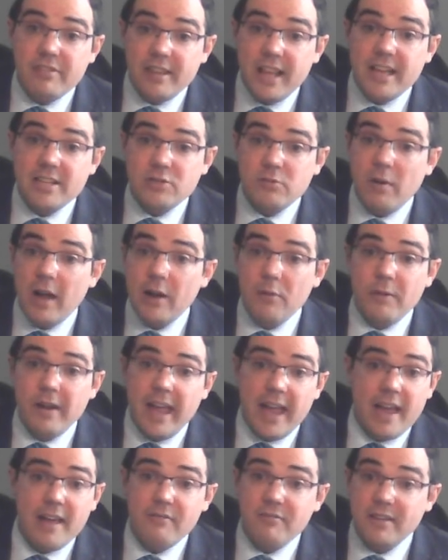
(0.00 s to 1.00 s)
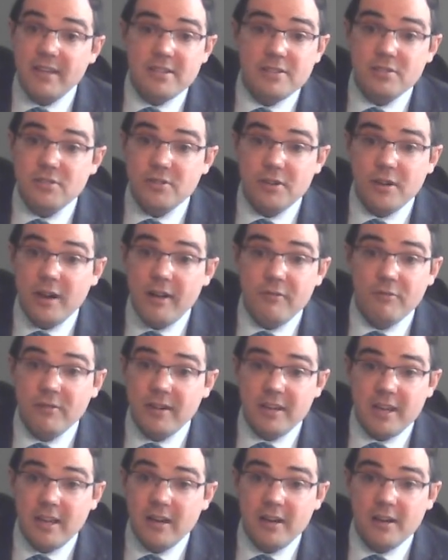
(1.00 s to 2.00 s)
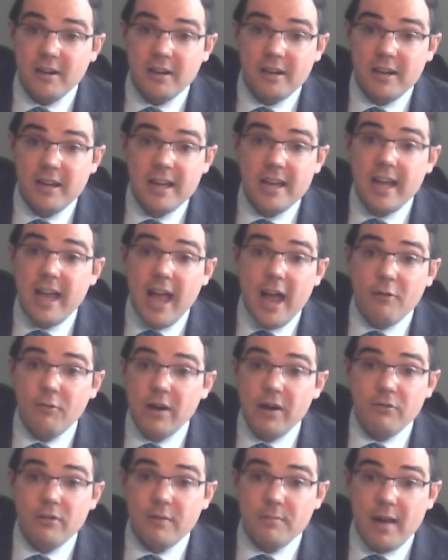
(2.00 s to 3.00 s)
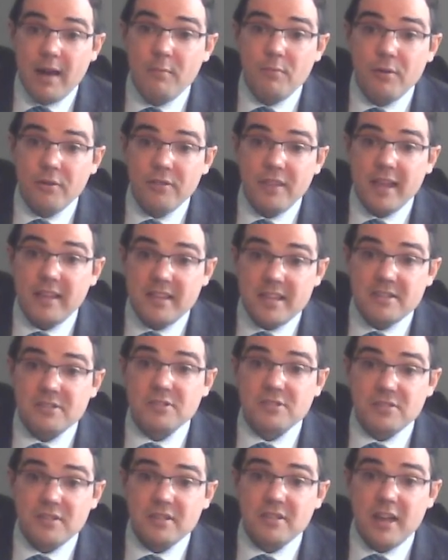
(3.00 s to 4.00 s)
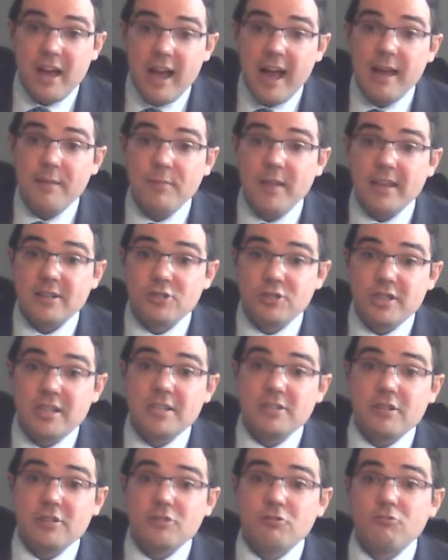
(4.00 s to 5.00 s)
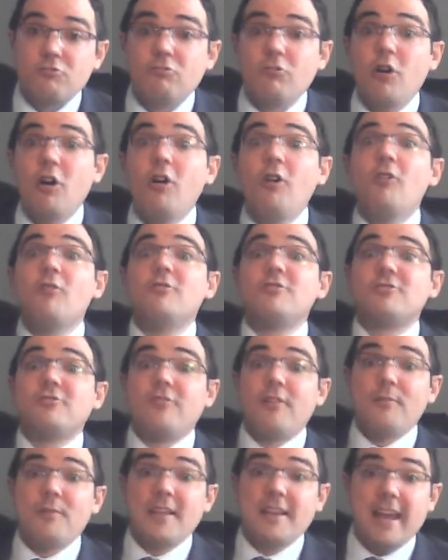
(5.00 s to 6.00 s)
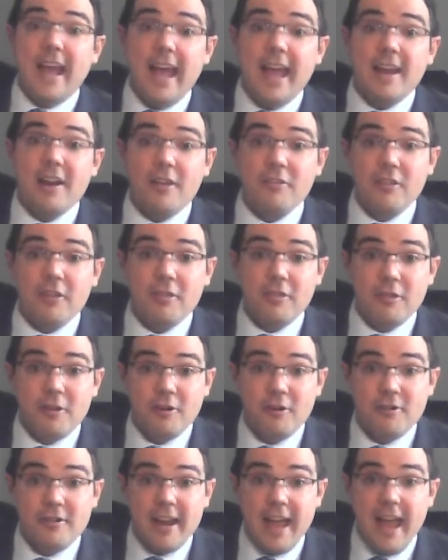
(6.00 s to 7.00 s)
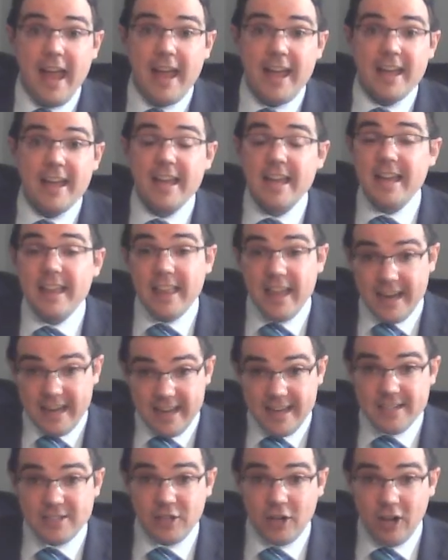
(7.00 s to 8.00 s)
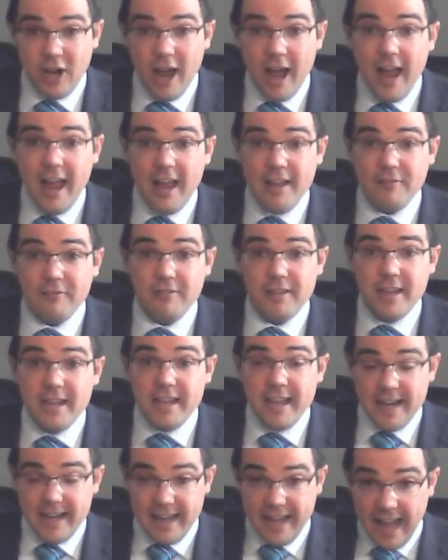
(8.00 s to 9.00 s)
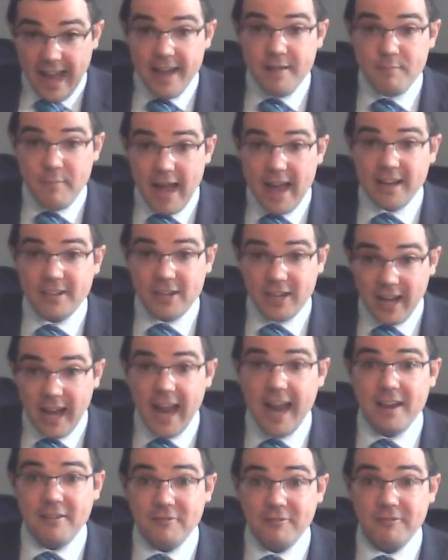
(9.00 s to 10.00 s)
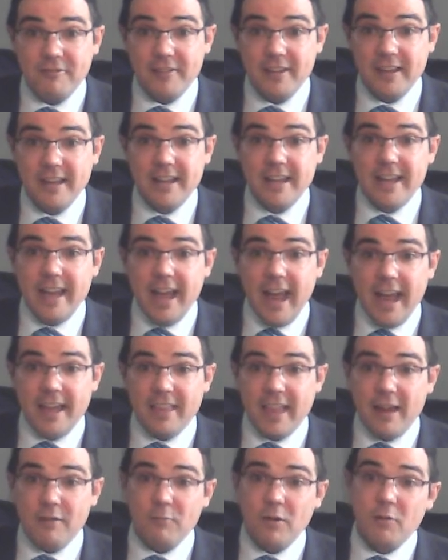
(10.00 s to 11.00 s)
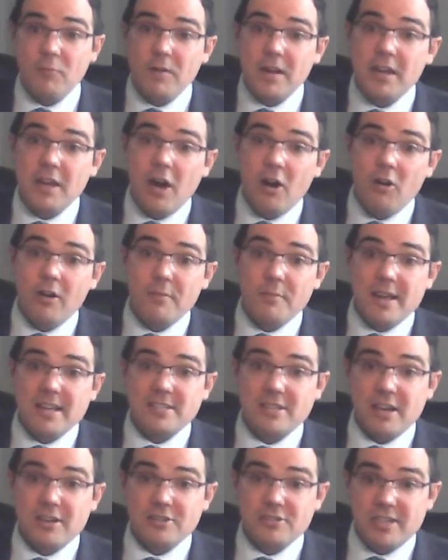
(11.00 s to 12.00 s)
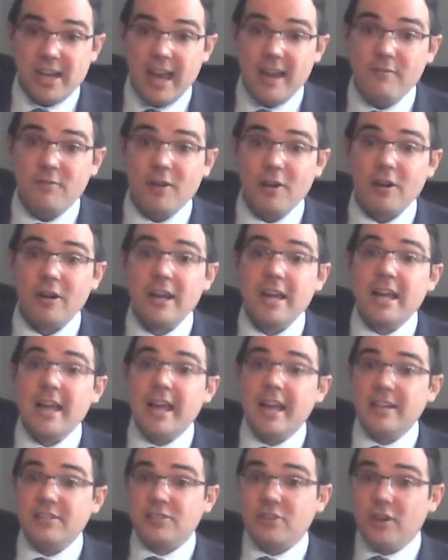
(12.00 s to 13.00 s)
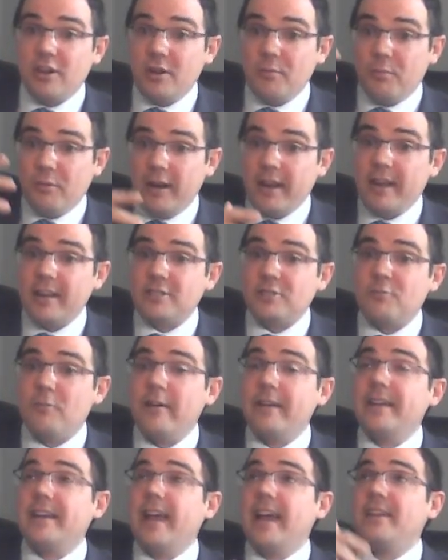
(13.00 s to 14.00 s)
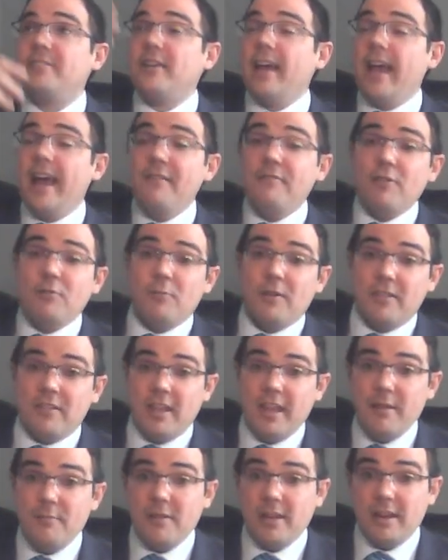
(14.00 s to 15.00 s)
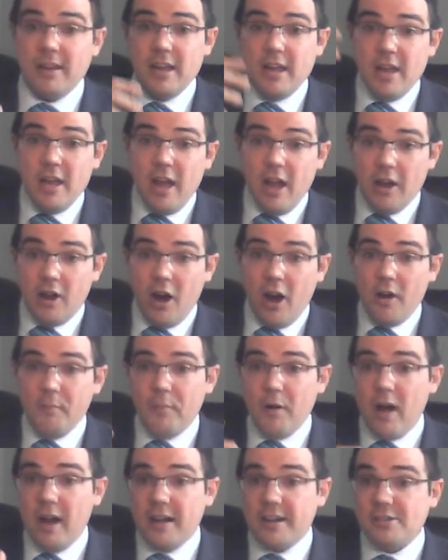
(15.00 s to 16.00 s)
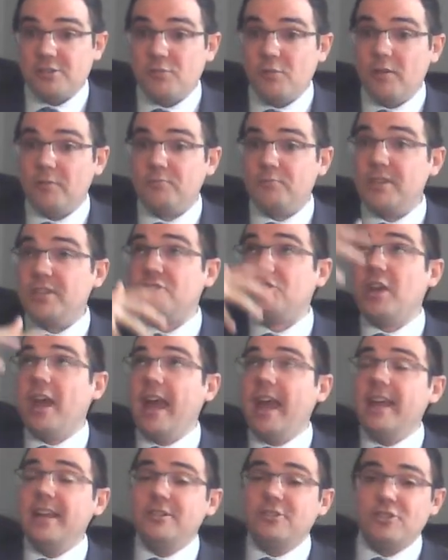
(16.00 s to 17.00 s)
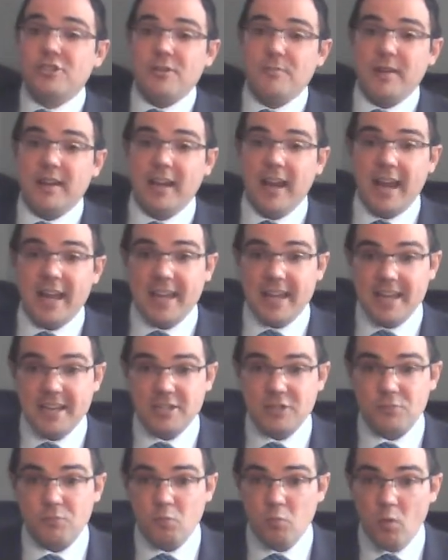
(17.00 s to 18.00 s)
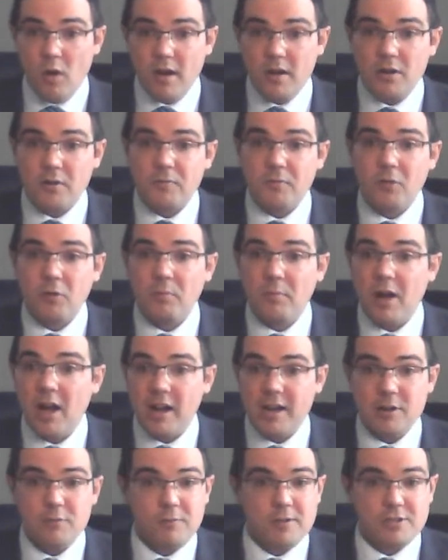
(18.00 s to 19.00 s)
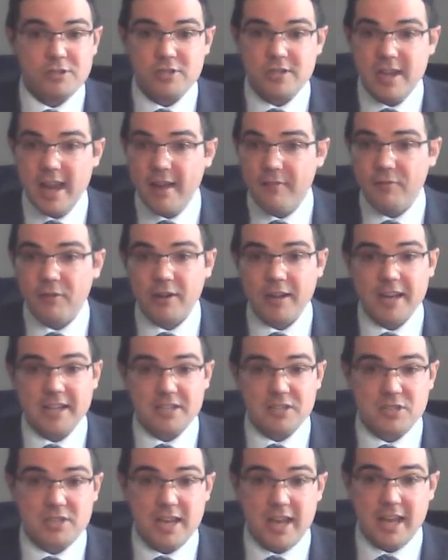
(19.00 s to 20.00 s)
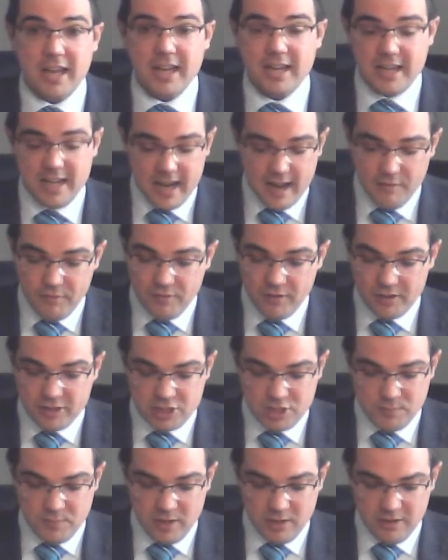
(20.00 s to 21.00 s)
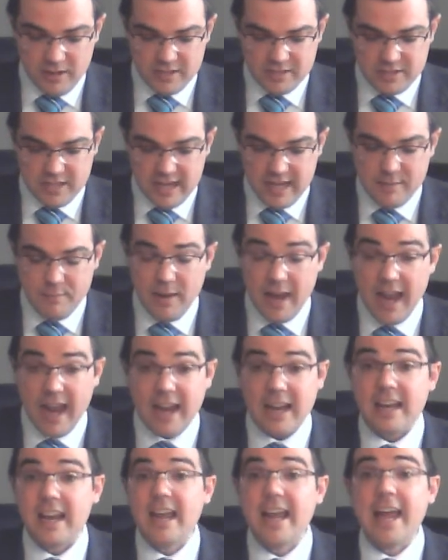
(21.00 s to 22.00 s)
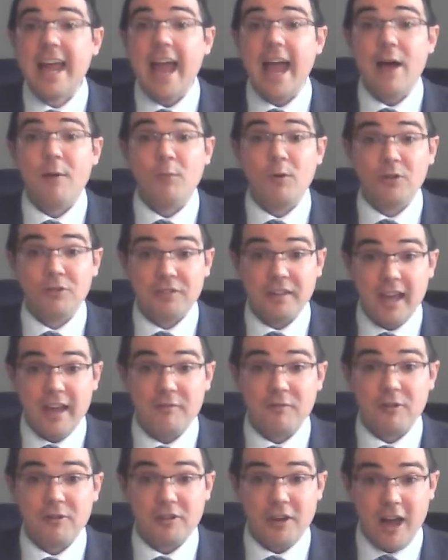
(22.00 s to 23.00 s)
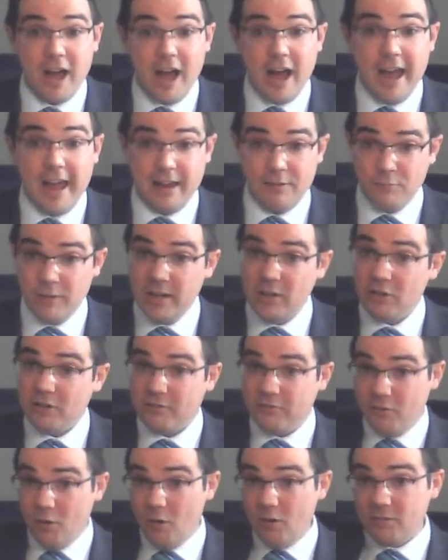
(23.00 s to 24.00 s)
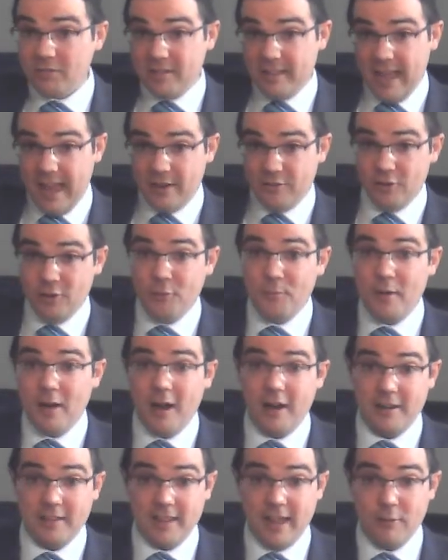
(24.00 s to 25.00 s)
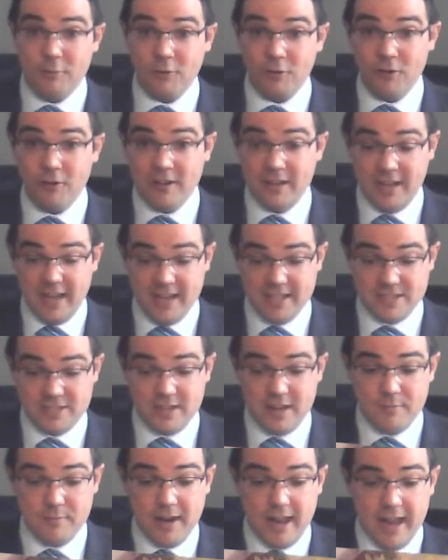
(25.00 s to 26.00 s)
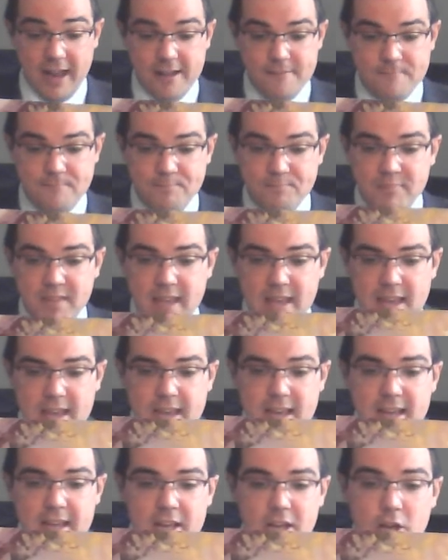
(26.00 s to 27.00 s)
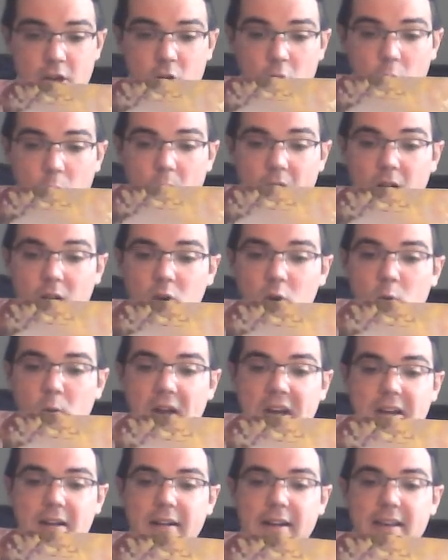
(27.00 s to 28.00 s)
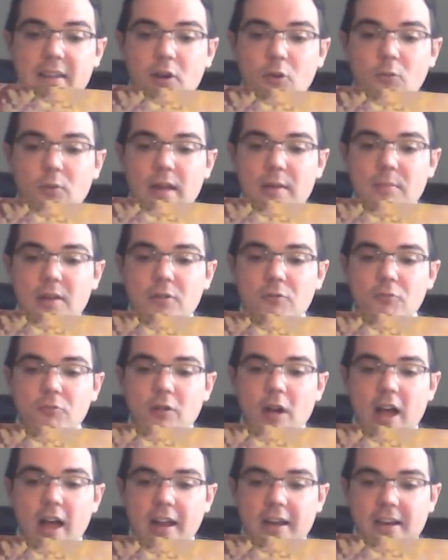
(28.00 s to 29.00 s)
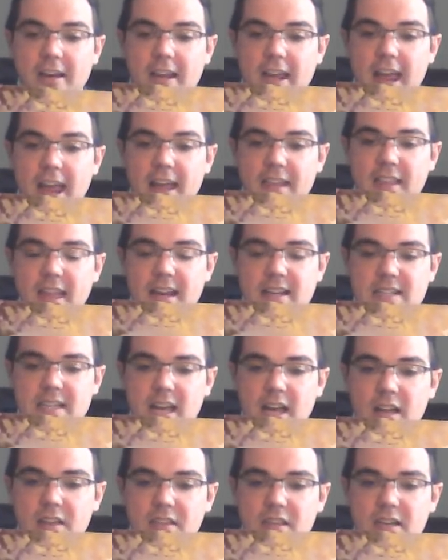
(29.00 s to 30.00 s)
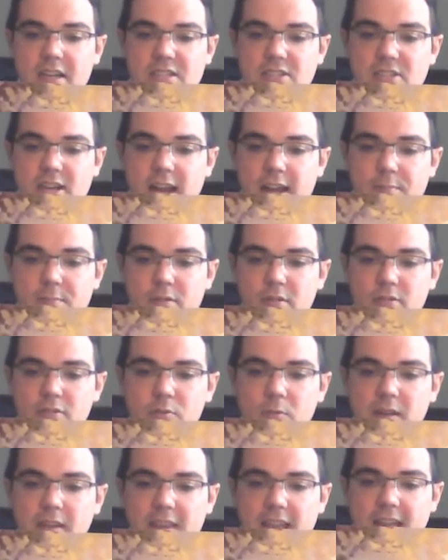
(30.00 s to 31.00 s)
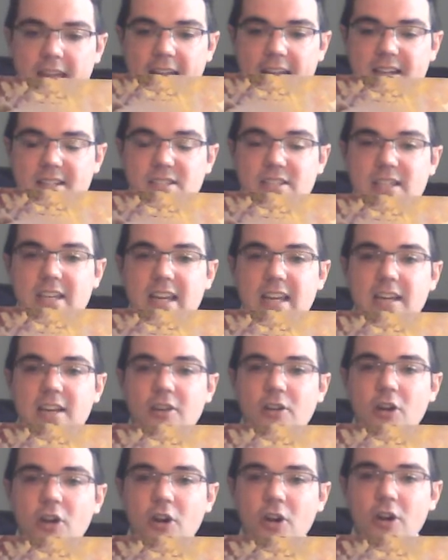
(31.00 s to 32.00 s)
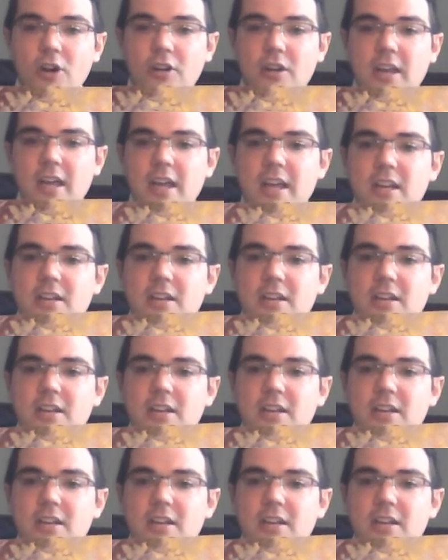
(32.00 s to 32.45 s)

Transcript: And that's why we have Easter every year. And we remember that this is the time that Jesus rose from the dead on the third day, that he's alive, that he came back to life, and that when we know him as our Savior, he's going to bring us one day to heaven with him. And, and our bodies will be changed to be like his wonderful body, which never gets sick and never experience any pain and will never die. And we look forward to that new body that we're going to get someday. Well, quickly the women run and they tell the disciples what they had seen and heard.